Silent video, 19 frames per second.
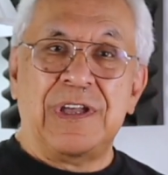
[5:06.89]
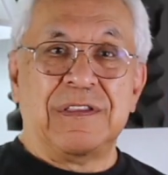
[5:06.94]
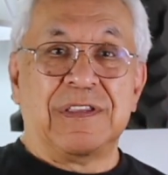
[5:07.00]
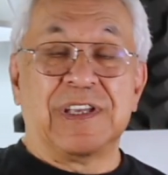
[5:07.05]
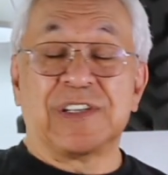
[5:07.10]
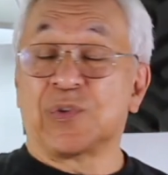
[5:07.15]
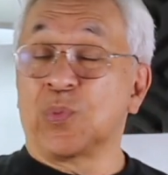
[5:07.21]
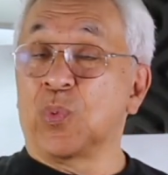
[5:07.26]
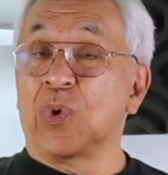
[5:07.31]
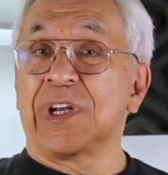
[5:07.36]

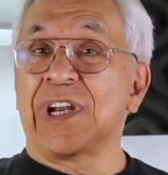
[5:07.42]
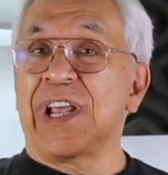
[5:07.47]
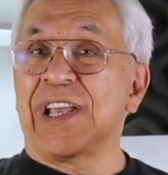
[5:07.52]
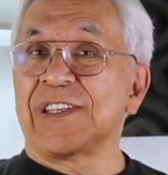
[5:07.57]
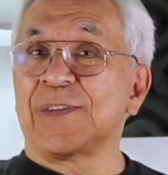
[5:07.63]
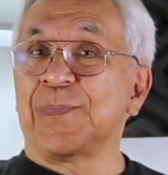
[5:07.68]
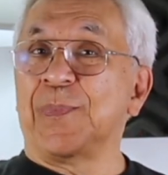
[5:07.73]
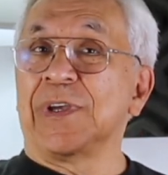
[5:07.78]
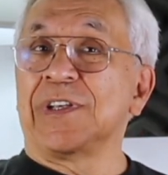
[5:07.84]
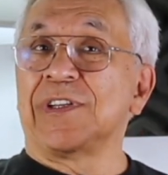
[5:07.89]
That's one
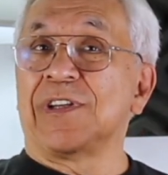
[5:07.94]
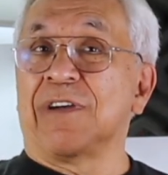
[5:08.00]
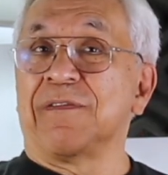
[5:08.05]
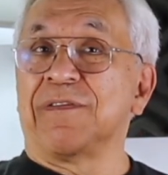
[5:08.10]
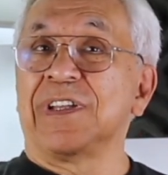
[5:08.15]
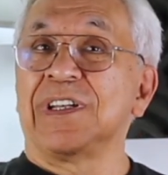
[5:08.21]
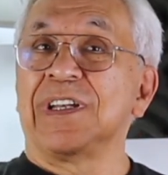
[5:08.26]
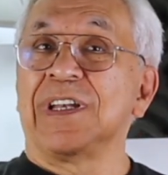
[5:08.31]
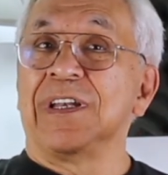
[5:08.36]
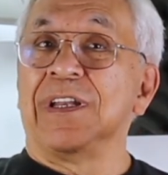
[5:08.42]
aspect
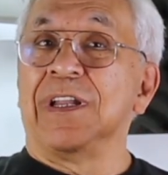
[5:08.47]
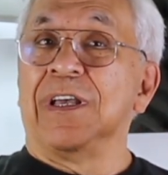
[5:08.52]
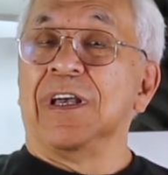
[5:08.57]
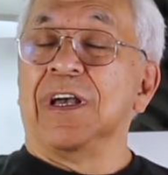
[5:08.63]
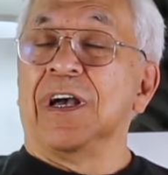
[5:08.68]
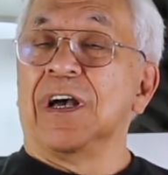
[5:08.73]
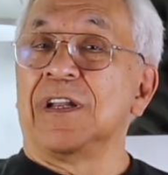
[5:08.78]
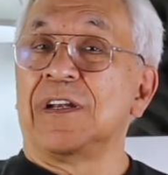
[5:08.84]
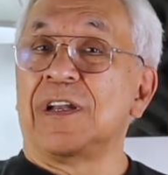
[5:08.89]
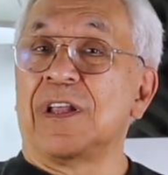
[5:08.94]
of it.
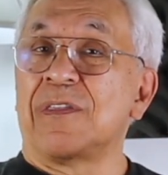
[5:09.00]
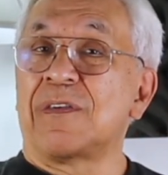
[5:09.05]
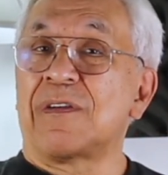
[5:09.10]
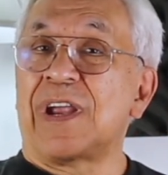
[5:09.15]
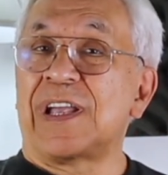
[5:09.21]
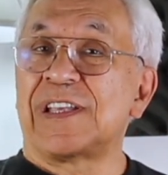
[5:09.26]
Another